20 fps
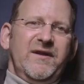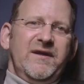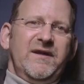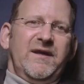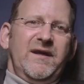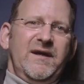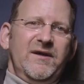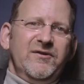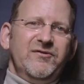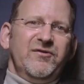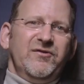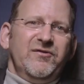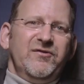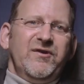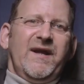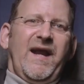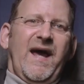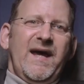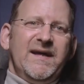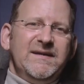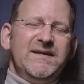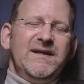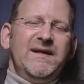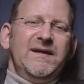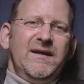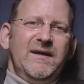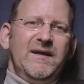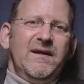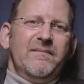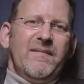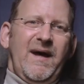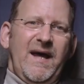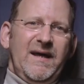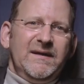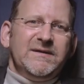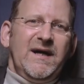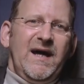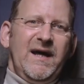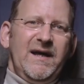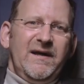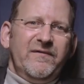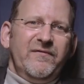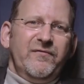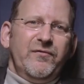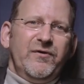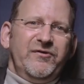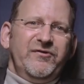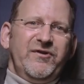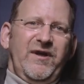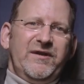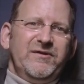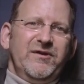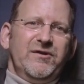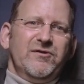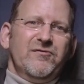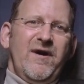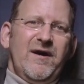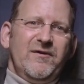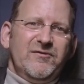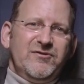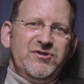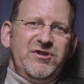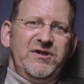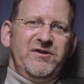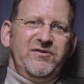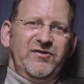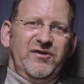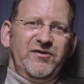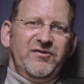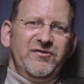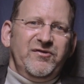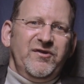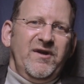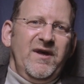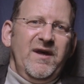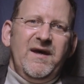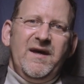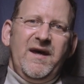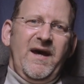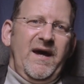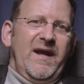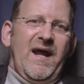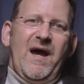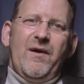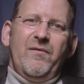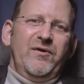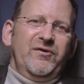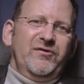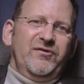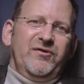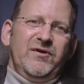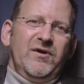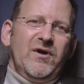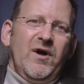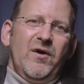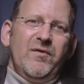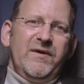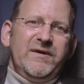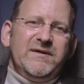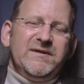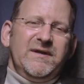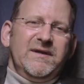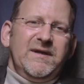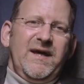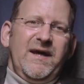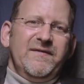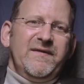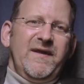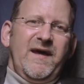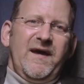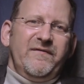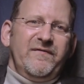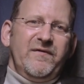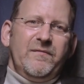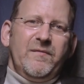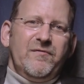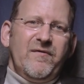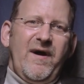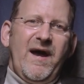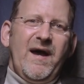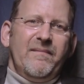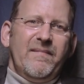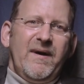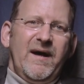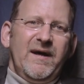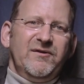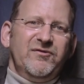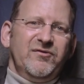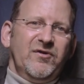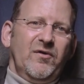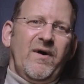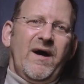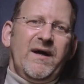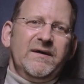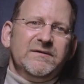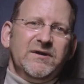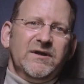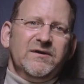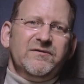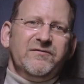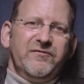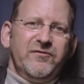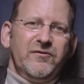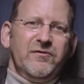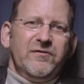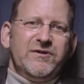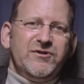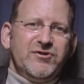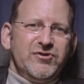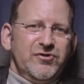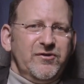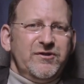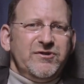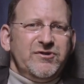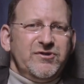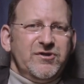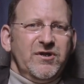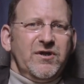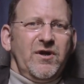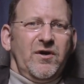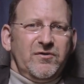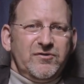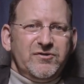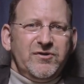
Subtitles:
The answers that I needed in my life were centered around Jesus, and I wasn't going to get that from a rabbi, so I looked for a church to go